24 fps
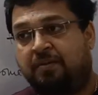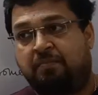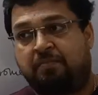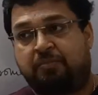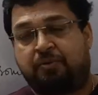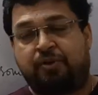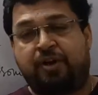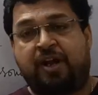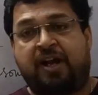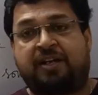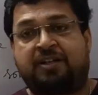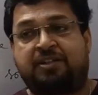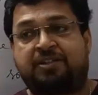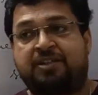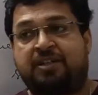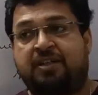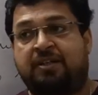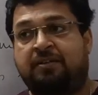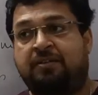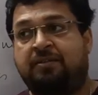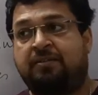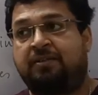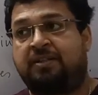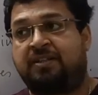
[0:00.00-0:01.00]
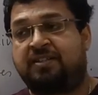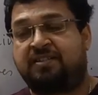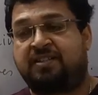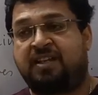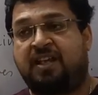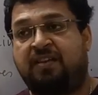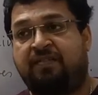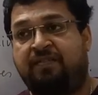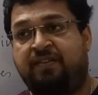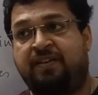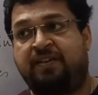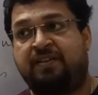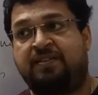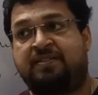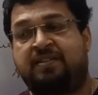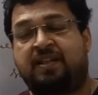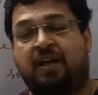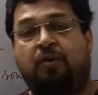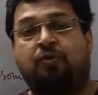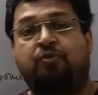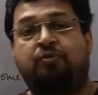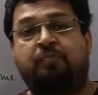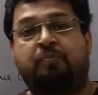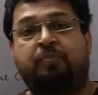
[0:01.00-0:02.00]
production, the savings, the
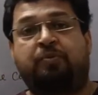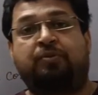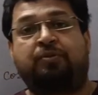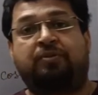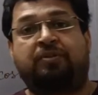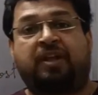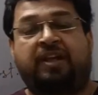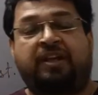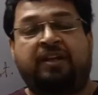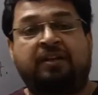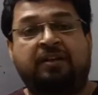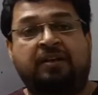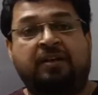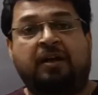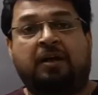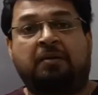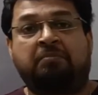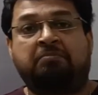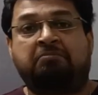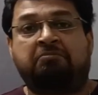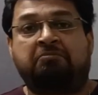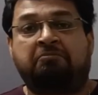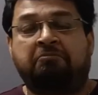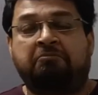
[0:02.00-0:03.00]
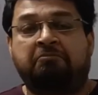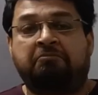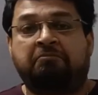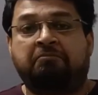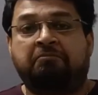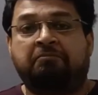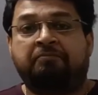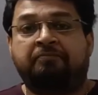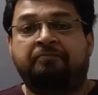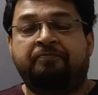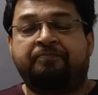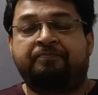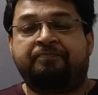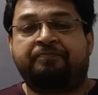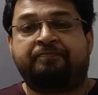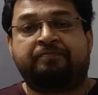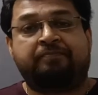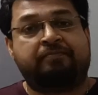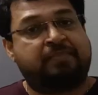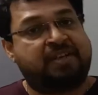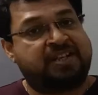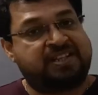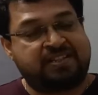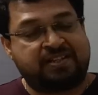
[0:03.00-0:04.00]
output, the income
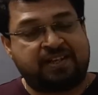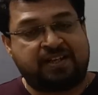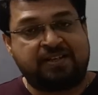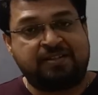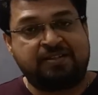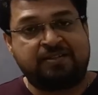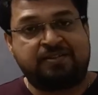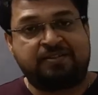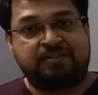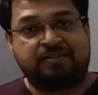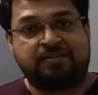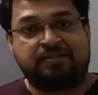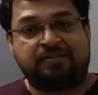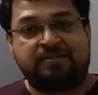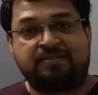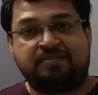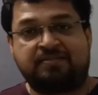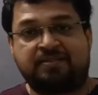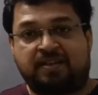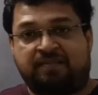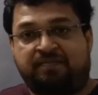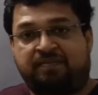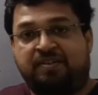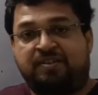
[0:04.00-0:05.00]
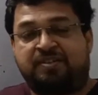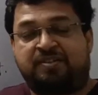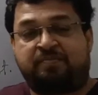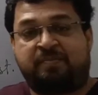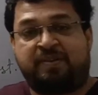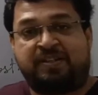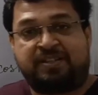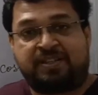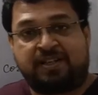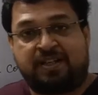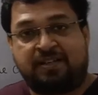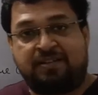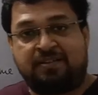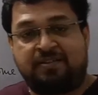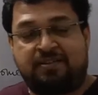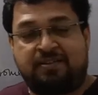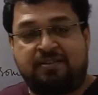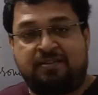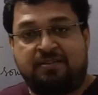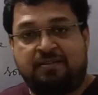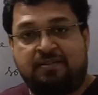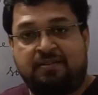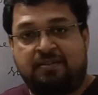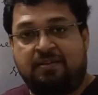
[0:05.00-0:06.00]
may change, savings may
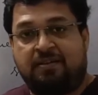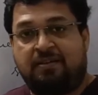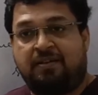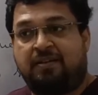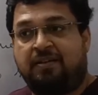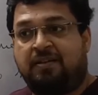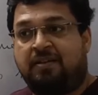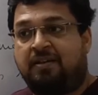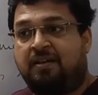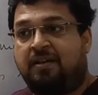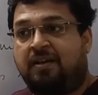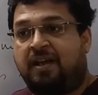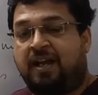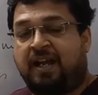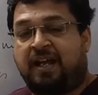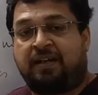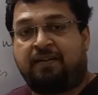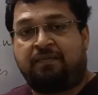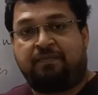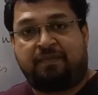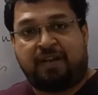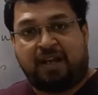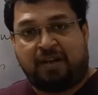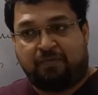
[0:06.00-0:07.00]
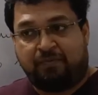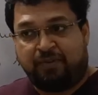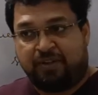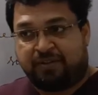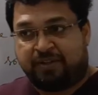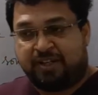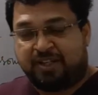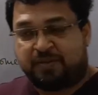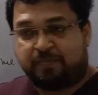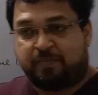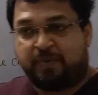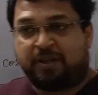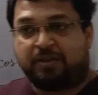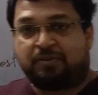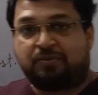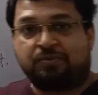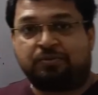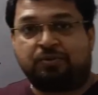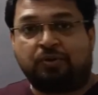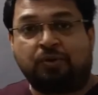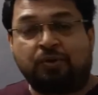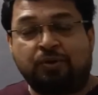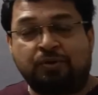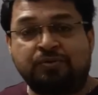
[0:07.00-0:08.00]
change, and with respect to
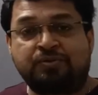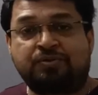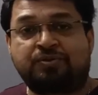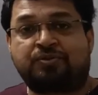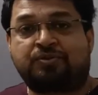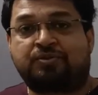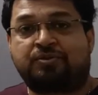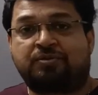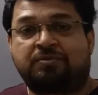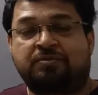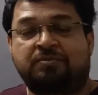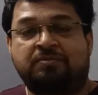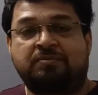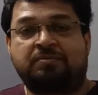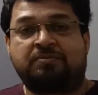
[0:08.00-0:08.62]
those